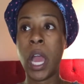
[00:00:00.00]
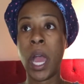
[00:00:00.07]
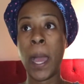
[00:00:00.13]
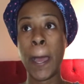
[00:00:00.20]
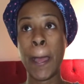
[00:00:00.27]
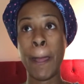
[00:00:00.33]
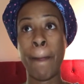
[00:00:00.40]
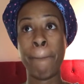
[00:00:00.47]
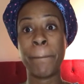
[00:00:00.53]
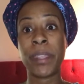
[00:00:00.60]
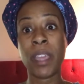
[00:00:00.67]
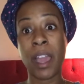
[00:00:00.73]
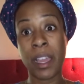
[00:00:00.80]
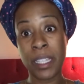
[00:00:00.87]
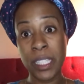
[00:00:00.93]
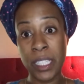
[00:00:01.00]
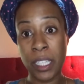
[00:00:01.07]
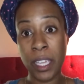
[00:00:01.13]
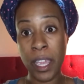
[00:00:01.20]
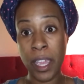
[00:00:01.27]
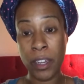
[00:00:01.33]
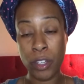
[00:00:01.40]

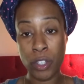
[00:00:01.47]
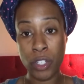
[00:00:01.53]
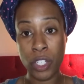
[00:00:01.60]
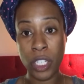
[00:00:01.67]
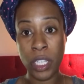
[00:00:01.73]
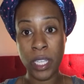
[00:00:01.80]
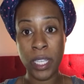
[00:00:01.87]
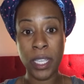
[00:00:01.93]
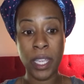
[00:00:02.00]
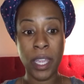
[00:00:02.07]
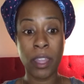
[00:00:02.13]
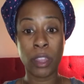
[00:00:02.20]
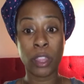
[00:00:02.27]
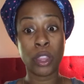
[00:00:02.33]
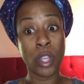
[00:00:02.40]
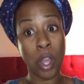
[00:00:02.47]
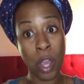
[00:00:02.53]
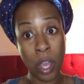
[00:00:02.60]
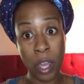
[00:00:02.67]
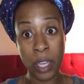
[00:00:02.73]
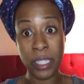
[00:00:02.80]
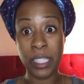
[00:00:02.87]
toxic energy and
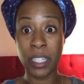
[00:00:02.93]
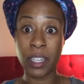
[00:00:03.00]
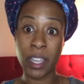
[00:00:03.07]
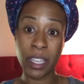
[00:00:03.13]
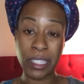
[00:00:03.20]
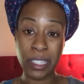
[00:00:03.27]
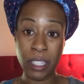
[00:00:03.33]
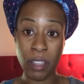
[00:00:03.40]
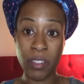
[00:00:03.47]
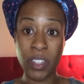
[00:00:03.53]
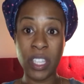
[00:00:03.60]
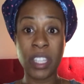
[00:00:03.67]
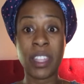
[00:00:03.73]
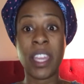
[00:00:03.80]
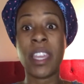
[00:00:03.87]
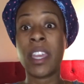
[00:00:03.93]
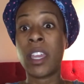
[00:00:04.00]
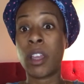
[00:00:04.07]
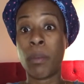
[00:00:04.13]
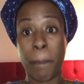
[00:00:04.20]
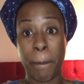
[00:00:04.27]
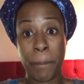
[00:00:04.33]
thoughts and negativity, they
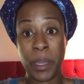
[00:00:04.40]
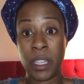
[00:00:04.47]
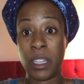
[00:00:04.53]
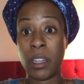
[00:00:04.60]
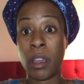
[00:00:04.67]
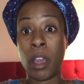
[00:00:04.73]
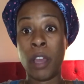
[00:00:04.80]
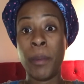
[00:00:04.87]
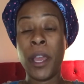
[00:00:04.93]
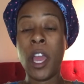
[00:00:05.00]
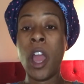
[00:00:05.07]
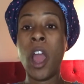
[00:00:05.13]
get pinned up